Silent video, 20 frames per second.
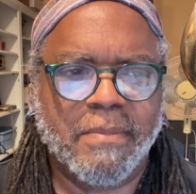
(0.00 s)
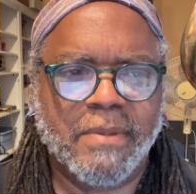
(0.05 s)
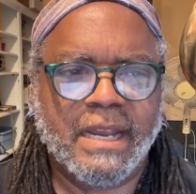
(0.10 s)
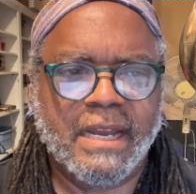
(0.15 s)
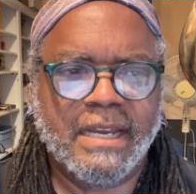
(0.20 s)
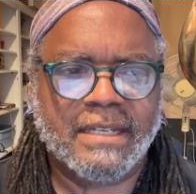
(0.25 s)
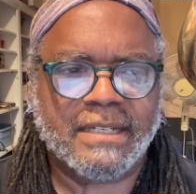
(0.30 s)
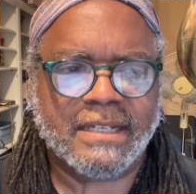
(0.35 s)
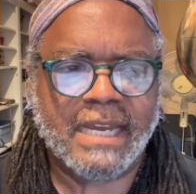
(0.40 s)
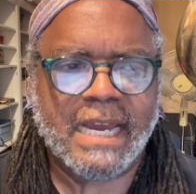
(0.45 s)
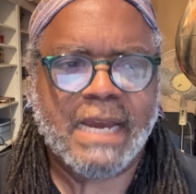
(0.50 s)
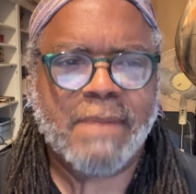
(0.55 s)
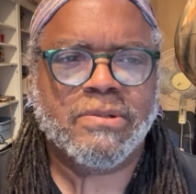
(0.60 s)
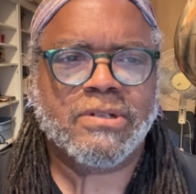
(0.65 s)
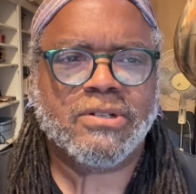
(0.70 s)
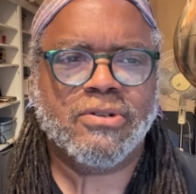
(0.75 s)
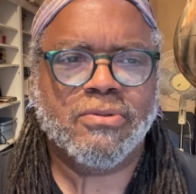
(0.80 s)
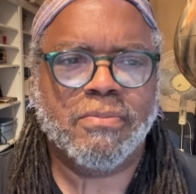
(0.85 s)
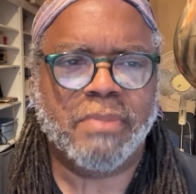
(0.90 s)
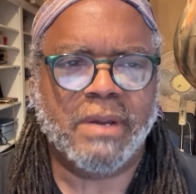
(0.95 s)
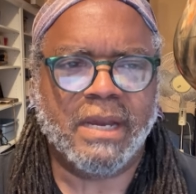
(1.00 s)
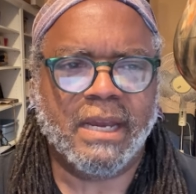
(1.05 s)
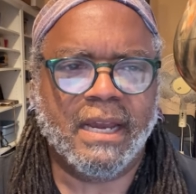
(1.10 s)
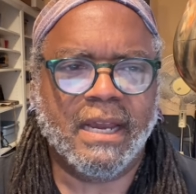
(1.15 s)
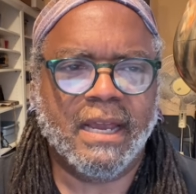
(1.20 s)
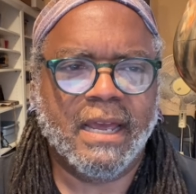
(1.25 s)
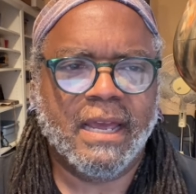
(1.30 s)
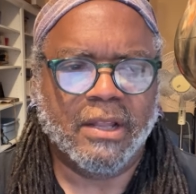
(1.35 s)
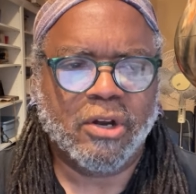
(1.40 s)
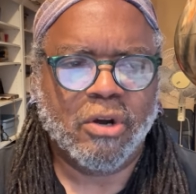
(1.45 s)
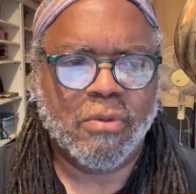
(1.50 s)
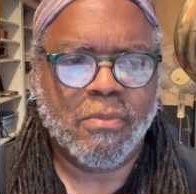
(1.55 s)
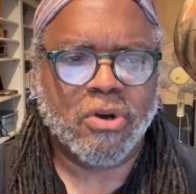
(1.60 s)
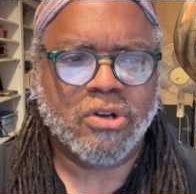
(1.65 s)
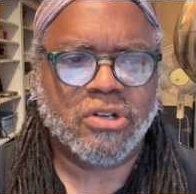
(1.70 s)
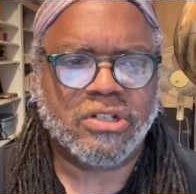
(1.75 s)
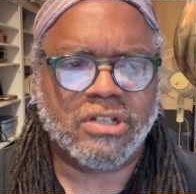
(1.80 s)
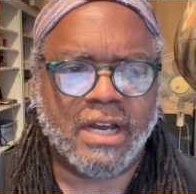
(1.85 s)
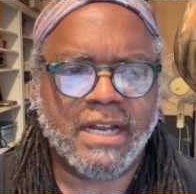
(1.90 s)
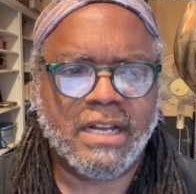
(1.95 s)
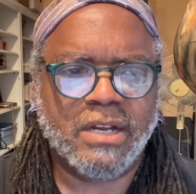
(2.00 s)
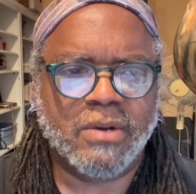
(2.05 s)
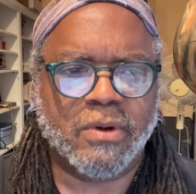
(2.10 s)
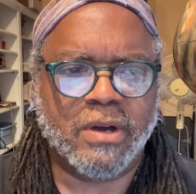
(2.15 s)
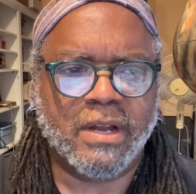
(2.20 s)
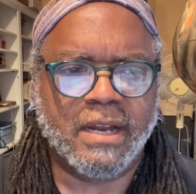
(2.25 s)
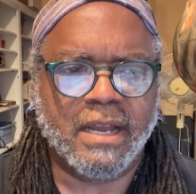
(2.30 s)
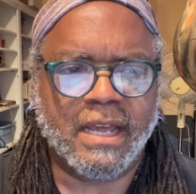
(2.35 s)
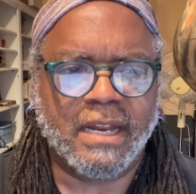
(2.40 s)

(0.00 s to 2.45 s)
but he seems to be a little more genuine